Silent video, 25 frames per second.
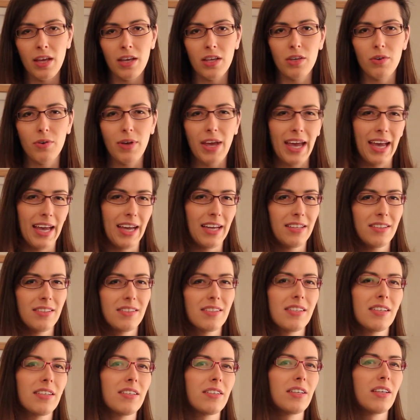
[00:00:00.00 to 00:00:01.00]
You can
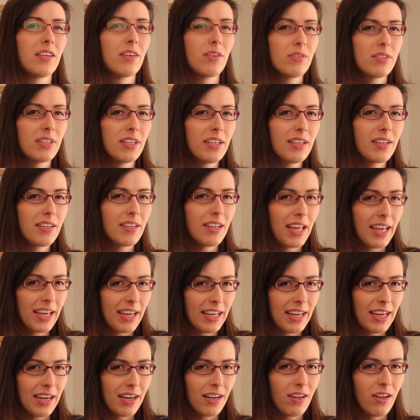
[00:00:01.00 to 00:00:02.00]
still use it like
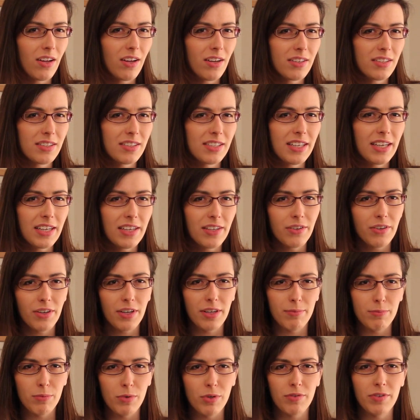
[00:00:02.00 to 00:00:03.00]
an analog stick. You
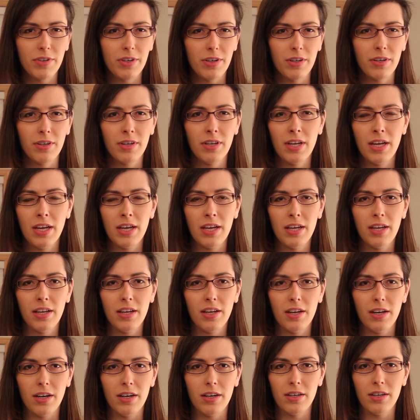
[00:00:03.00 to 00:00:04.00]
can move your,
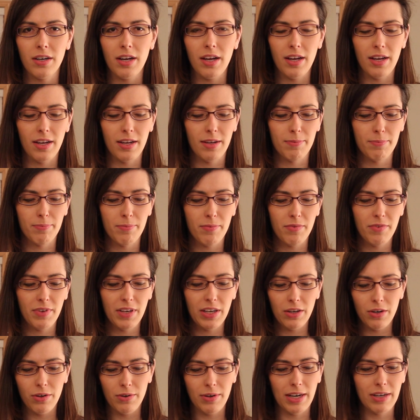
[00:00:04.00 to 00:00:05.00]
your um,
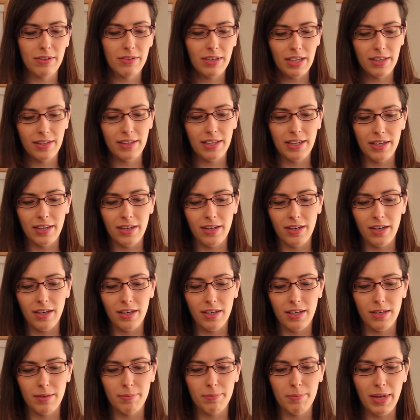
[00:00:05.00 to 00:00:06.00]
finger around on there
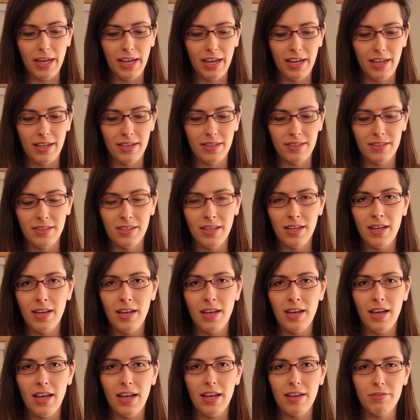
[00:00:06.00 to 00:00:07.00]
um, and
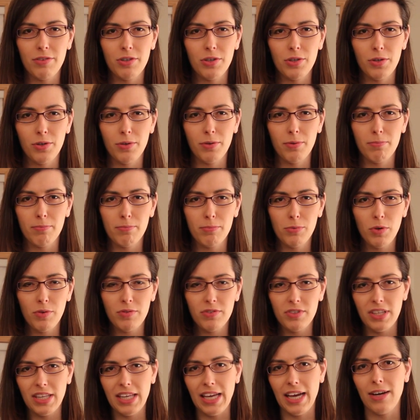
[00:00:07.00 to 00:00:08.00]
if you
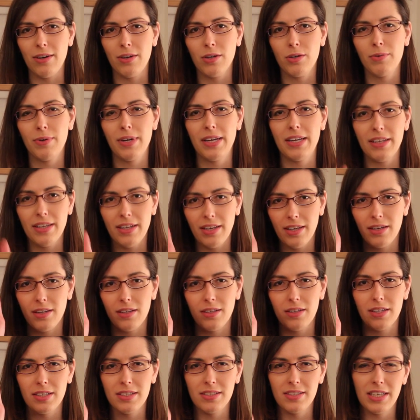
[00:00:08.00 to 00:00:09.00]
move to the outer ring,
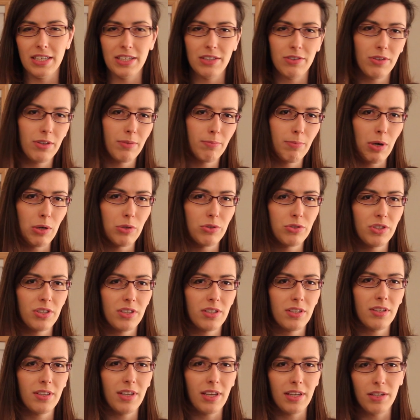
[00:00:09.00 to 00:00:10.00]
it'll continue the
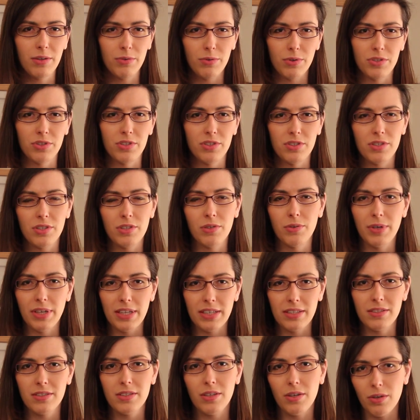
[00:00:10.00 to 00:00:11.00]
motion that you were just
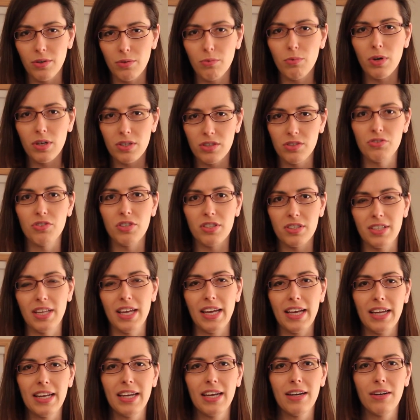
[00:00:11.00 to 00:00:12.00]
doing, so it works just
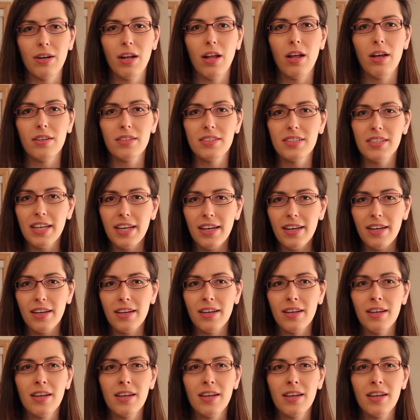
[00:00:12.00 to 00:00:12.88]
like an analog stick.